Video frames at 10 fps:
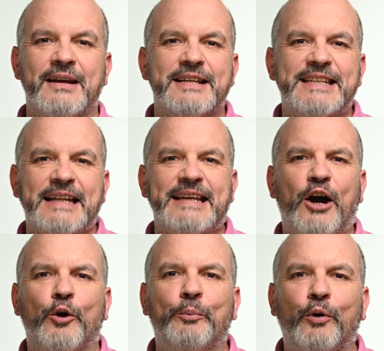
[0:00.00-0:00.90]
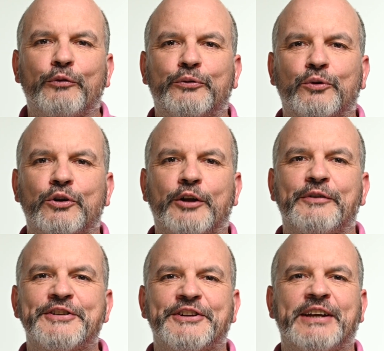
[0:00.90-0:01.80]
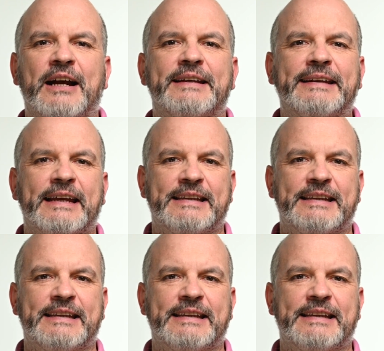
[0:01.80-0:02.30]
Sets are powerful and versatile data